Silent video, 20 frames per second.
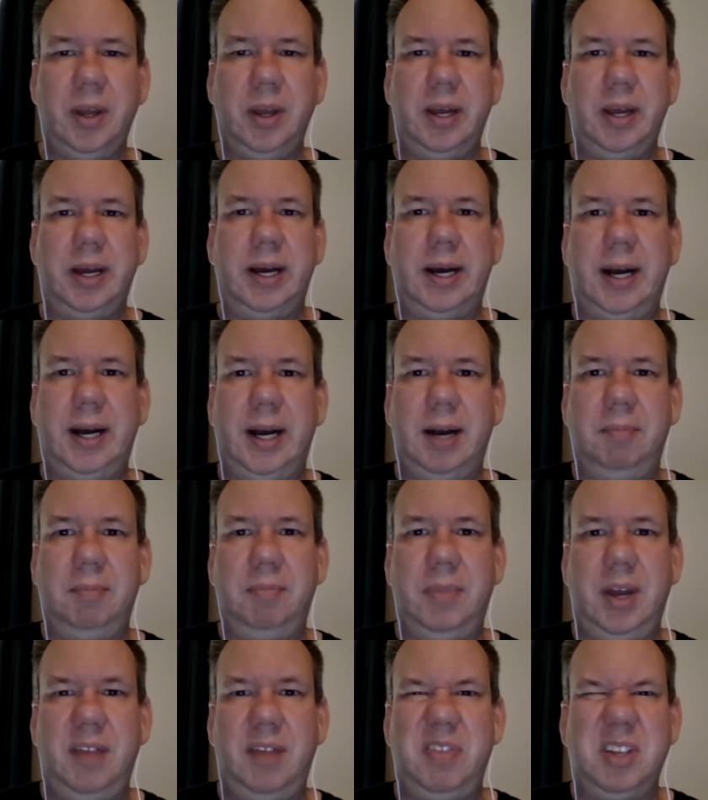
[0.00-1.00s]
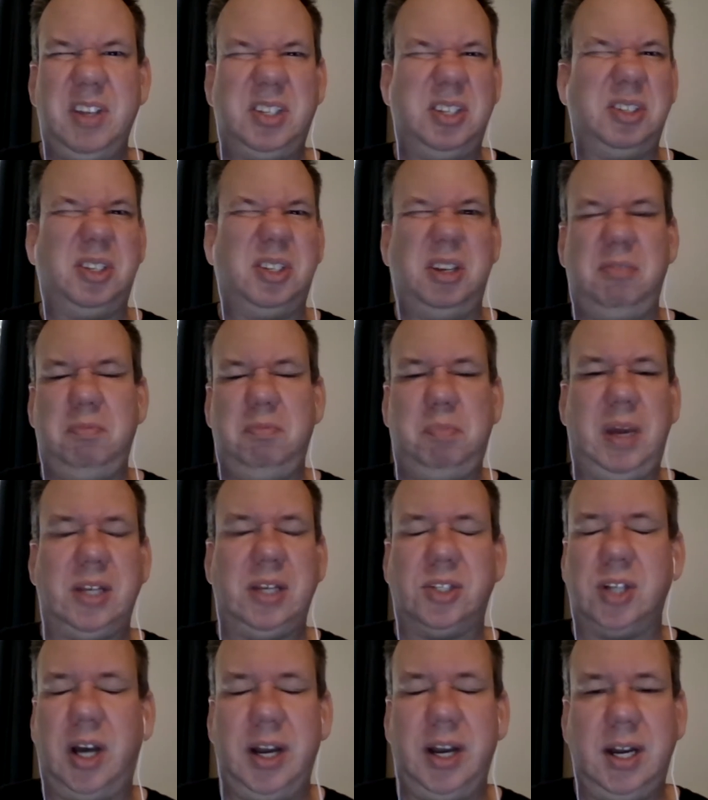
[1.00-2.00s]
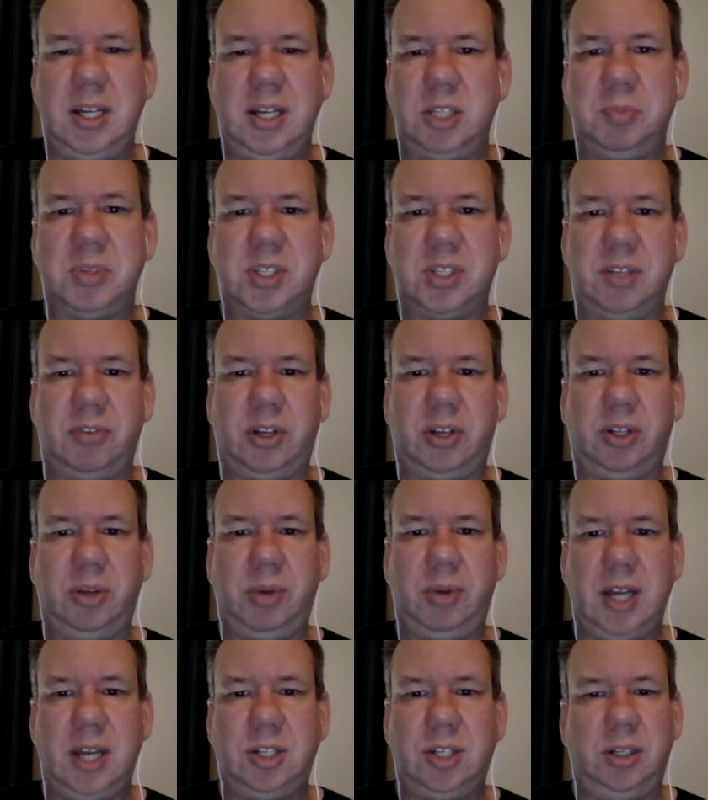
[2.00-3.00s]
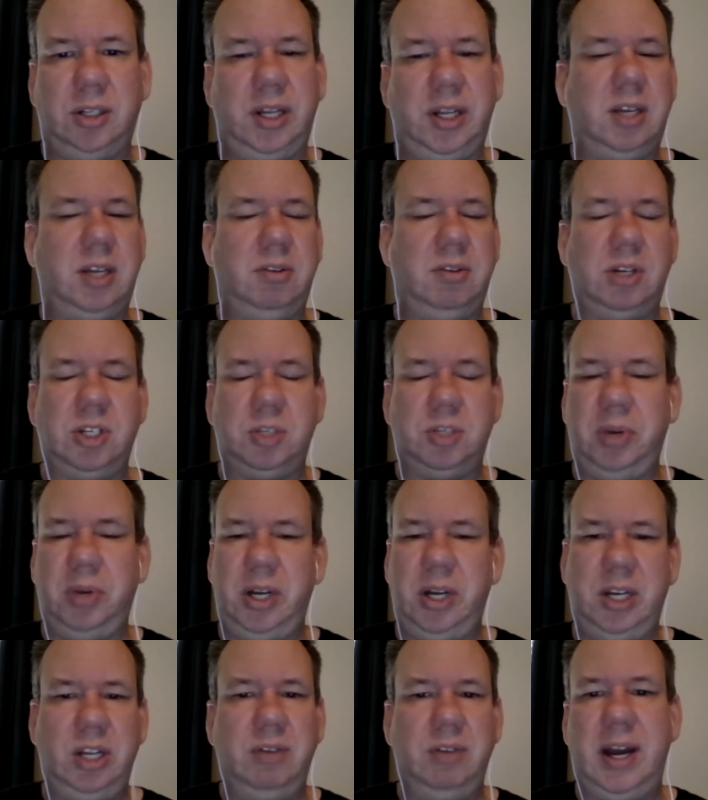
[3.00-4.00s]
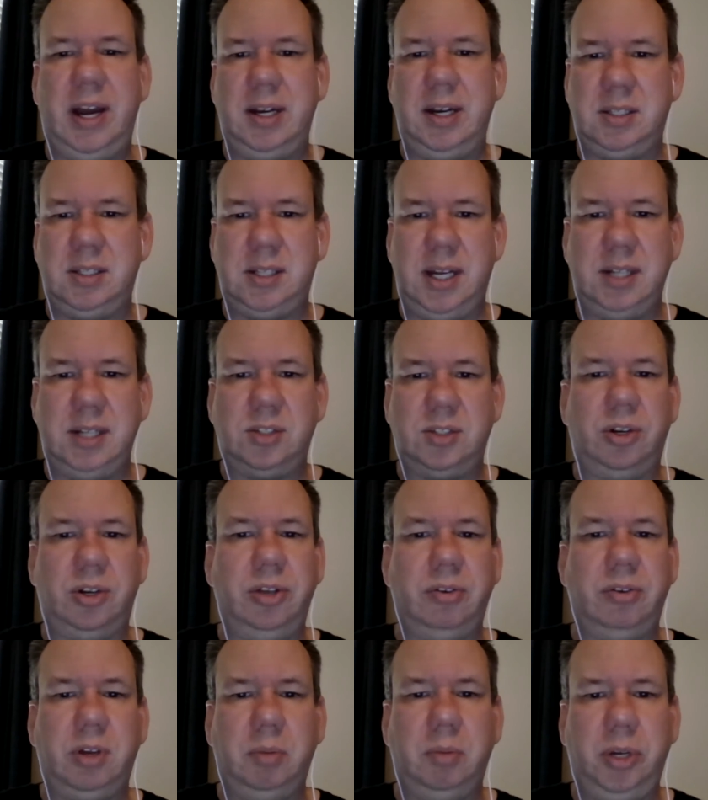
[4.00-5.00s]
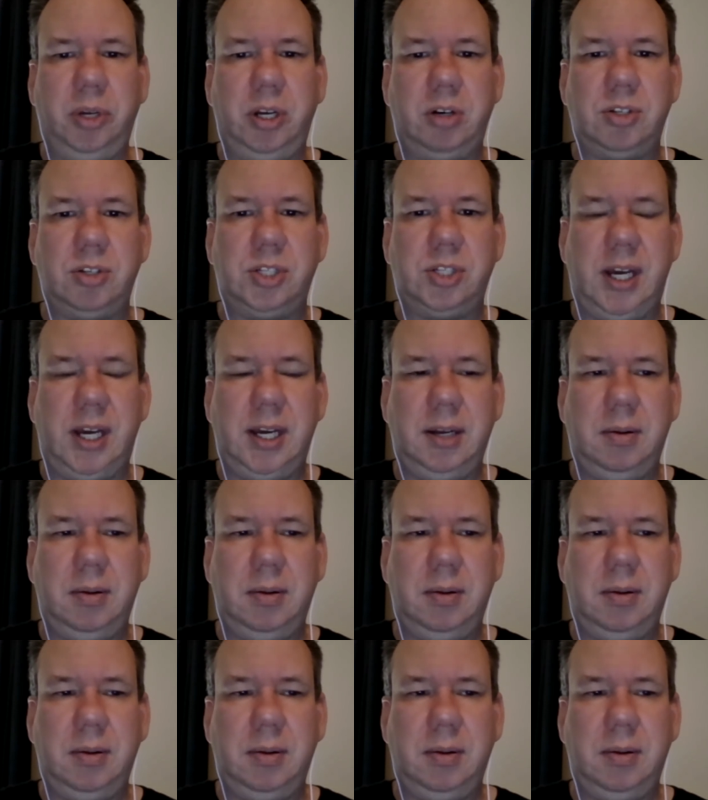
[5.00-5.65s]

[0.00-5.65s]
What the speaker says: And this isn't based on any specific location, like you can just put in United States or you can put your state.